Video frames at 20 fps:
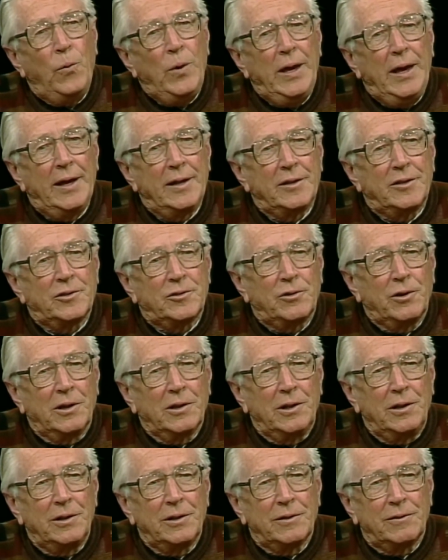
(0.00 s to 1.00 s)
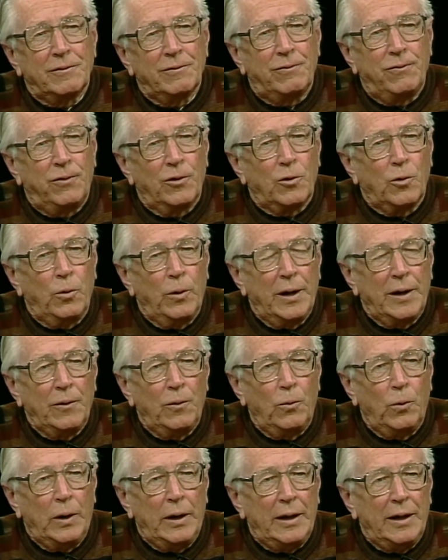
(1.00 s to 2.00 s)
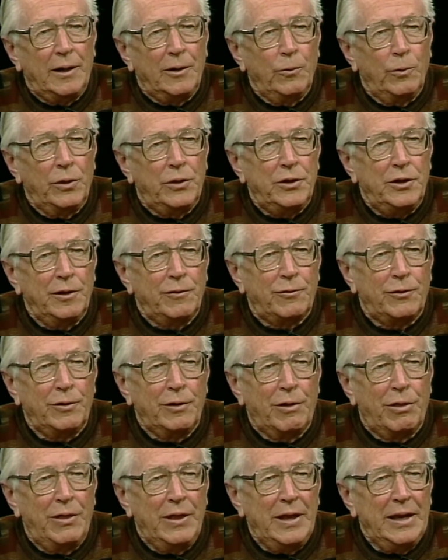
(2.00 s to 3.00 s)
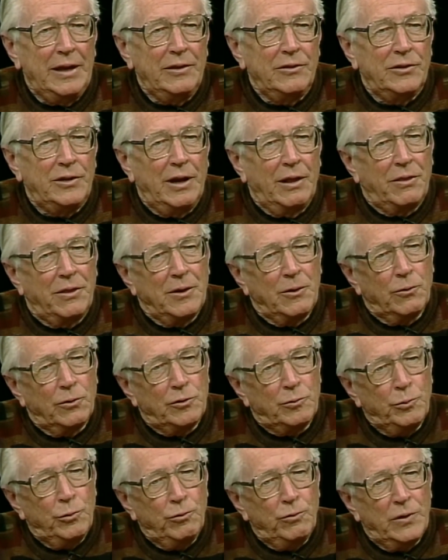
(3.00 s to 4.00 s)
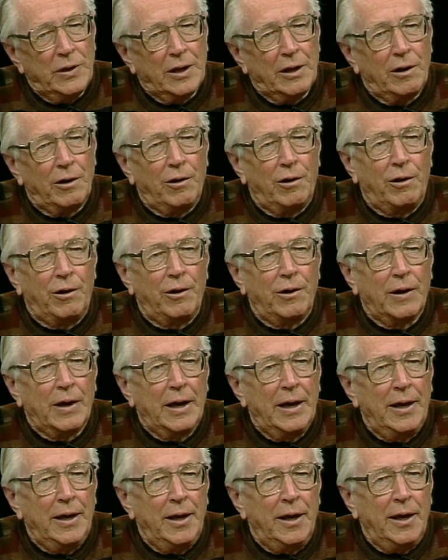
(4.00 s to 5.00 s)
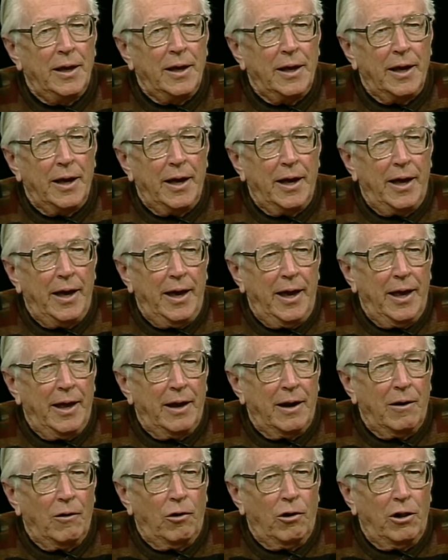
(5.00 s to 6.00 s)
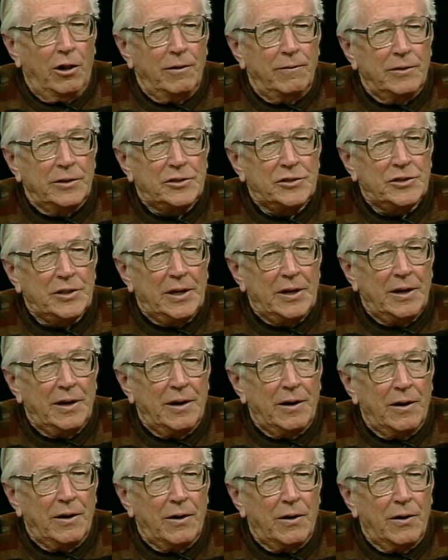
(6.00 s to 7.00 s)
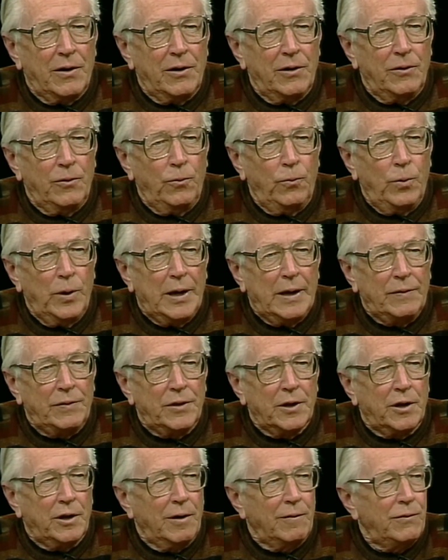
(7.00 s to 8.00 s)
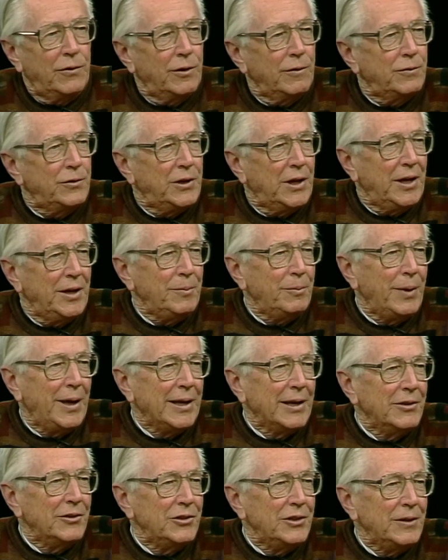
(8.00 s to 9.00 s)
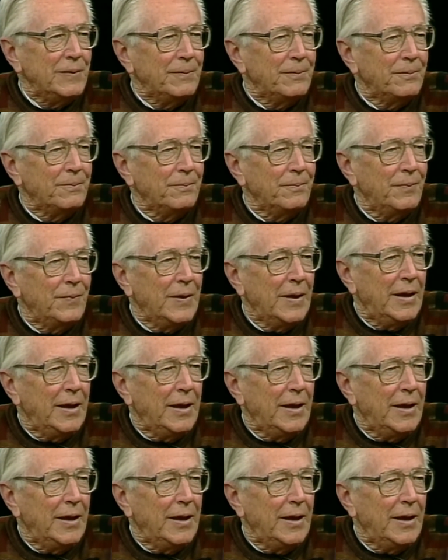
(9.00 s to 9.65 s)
We had struggled for quite a while with different things. Nothing was moving along. And all of a sudden, we got the cover of Time magazine.